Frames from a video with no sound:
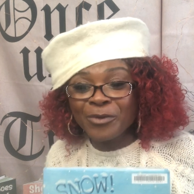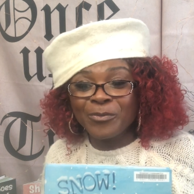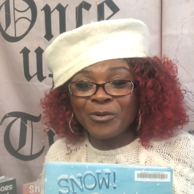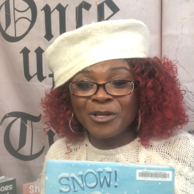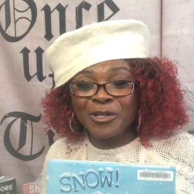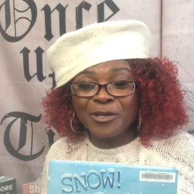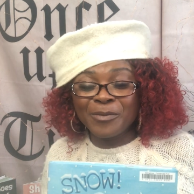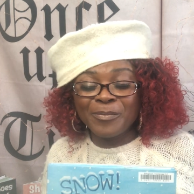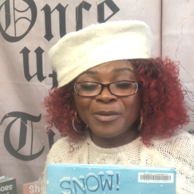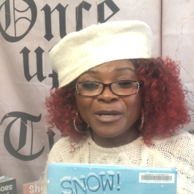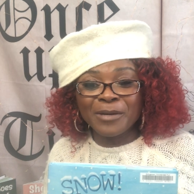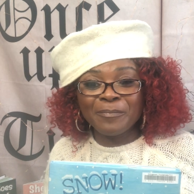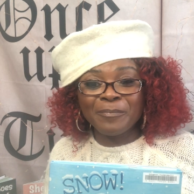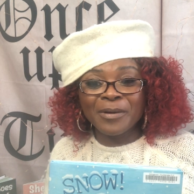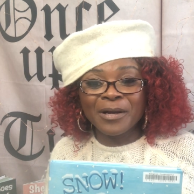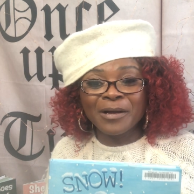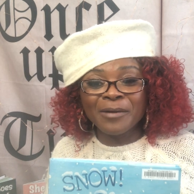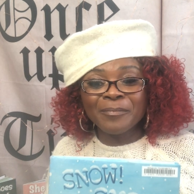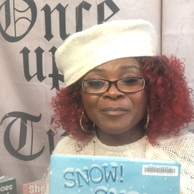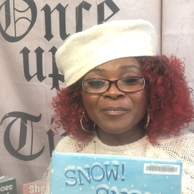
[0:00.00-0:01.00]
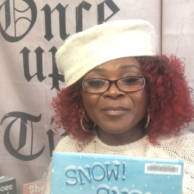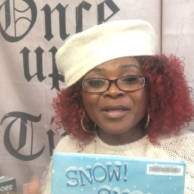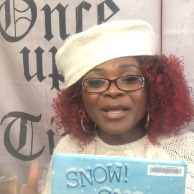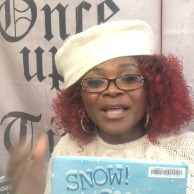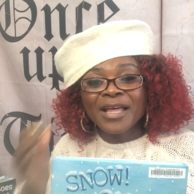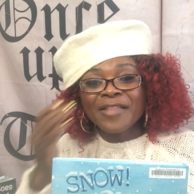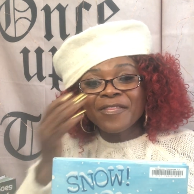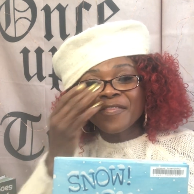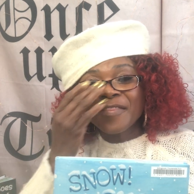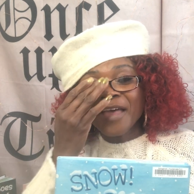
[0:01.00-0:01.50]
really big bump.
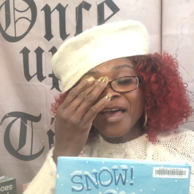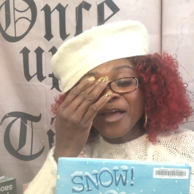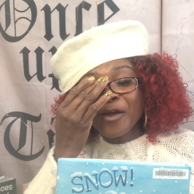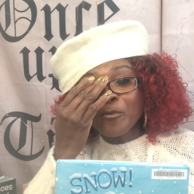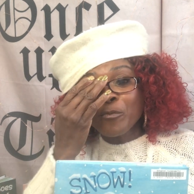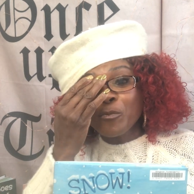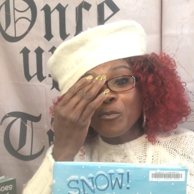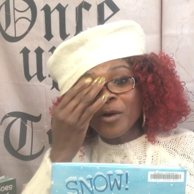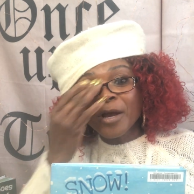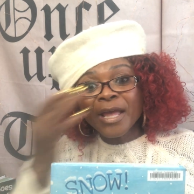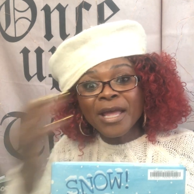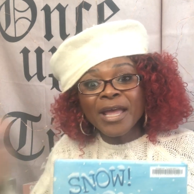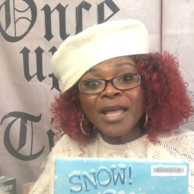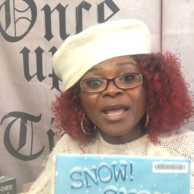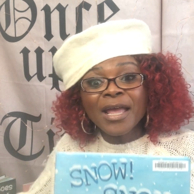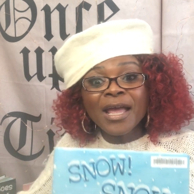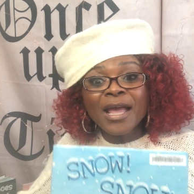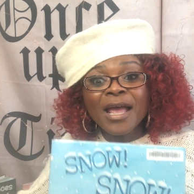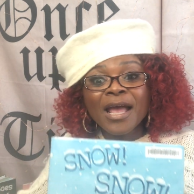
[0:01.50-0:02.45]
They went